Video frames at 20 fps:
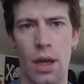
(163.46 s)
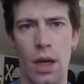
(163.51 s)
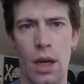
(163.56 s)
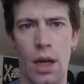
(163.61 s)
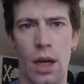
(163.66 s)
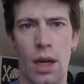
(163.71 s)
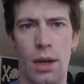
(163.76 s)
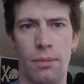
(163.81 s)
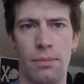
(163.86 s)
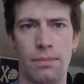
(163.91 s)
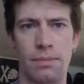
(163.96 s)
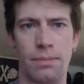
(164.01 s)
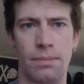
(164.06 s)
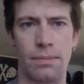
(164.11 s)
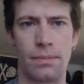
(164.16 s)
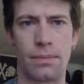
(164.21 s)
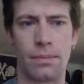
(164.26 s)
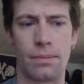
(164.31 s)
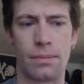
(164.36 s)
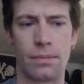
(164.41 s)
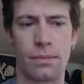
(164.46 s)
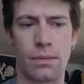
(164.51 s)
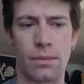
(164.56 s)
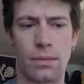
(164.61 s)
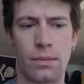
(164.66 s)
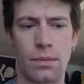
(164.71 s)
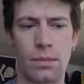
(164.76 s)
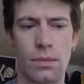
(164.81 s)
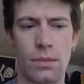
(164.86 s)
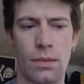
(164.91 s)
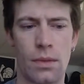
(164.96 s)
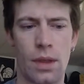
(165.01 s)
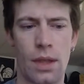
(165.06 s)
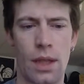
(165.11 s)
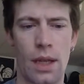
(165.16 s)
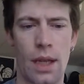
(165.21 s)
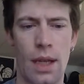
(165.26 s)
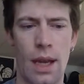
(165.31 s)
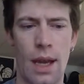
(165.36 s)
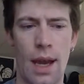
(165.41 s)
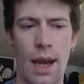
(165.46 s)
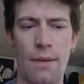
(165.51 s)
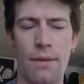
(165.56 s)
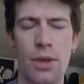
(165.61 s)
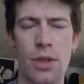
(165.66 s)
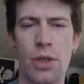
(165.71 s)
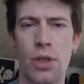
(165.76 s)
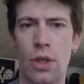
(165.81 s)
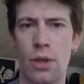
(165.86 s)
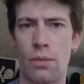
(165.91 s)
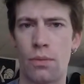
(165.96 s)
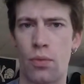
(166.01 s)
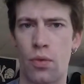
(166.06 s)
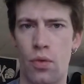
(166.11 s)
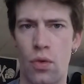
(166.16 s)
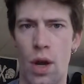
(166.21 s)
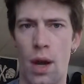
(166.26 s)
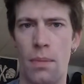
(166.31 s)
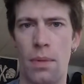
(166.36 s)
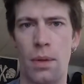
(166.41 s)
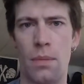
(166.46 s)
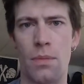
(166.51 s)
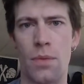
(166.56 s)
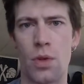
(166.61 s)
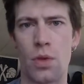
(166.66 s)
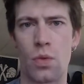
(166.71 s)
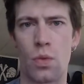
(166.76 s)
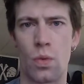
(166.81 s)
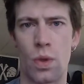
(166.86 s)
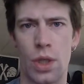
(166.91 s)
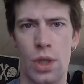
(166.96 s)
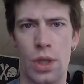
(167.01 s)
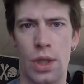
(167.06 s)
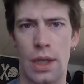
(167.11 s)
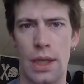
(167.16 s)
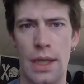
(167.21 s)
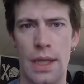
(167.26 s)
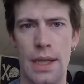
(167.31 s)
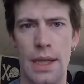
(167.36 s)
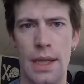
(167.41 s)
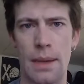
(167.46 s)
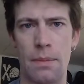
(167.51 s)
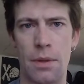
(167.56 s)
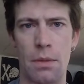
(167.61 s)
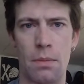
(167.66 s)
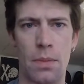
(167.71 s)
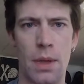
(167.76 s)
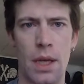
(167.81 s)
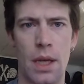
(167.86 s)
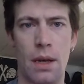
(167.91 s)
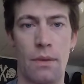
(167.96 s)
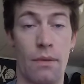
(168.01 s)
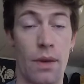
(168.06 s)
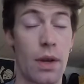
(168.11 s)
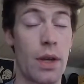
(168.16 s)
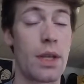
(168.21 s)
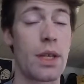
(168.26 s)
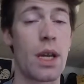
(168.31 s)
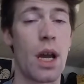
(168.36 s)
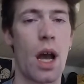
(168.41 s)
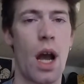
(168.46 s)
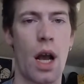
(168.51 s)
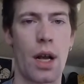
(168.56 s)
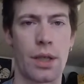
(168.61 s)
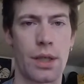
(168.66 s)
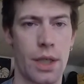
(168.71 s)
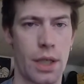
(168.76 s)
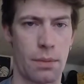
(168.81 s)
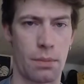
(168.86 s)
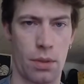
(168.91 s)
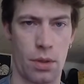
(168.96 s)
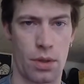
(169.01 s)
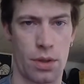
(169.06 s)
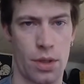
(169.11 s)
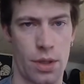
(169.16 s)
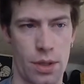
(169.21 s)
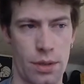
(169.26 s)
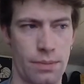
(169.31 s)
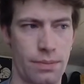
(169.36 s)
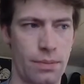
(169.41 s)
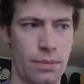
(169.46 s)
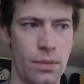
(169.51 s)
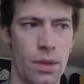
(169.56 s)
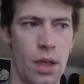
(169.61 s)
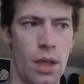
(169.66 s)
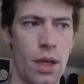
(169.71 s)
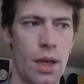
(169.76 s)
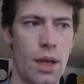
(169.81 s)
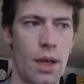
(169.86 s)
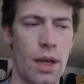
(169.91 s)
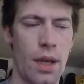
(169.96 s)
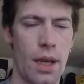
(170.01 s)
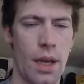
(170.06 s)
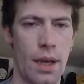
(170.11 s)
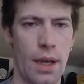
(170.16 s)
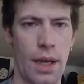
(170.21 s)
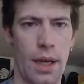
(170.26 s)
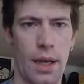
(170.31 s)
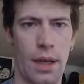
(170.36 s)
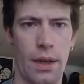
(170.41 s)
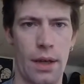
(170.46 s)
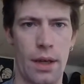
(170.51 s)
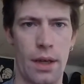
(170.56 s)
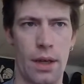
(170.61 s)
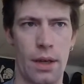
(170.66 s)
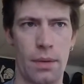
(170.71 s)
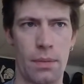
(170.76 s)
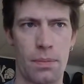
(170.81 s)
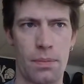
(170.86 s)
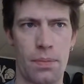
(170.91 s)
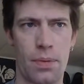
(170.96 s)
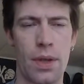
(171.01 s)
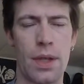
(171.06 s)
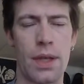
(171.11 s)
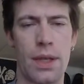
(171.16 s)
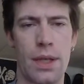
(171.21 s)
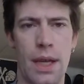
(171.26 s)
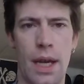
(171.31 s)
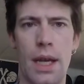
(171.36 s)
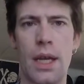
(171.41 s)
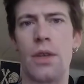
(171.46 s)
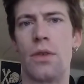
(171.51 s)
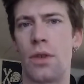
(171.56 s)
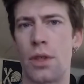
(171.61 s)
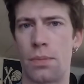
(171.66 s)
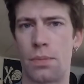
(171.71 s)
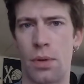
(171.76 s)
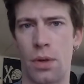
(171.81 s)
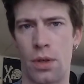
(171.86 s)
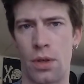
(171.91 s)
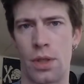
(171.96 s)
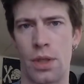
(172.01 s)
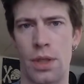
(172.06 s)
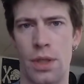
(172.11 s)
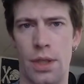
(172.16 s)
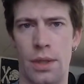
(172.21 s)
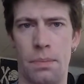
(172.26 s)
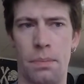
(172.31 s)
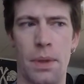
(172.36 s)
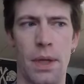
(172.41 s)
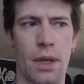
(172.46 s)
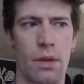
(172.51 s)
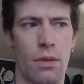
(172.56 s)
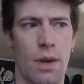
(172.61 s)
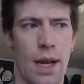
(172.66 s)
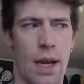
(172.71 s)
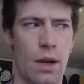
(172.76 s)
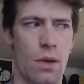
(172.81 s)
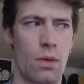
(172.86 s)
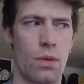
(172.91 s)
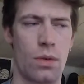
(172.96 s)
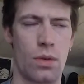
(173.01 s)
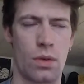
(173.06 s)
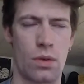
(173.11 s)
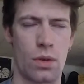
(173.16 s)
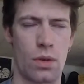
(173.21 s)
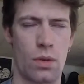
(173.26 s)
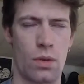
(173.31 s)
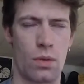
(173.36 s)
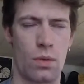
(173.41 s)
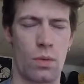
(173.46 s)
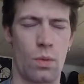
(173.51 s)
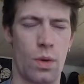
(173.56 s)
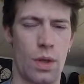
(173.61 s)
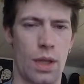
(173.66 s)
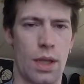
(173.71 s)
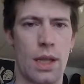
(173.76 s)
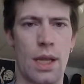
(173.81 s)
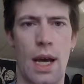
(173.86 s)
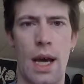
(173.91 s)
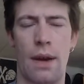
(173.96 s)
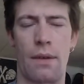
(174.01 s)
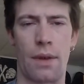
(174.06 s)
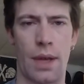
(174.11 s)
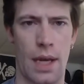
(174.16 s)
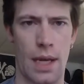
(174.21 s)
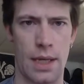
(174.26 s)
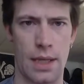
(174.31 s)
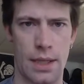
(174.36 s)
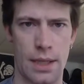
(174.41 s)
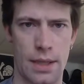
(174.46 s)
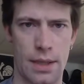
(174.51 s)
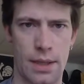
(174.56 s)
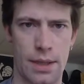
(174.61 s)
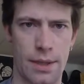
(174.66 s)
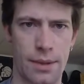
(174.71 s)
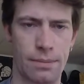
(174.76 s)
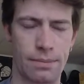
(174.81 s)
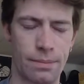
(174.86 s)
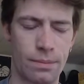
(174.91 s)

um, having certain problems which lead them to being a very toxic person, a pretty dangerous person to be around with a lot of cases.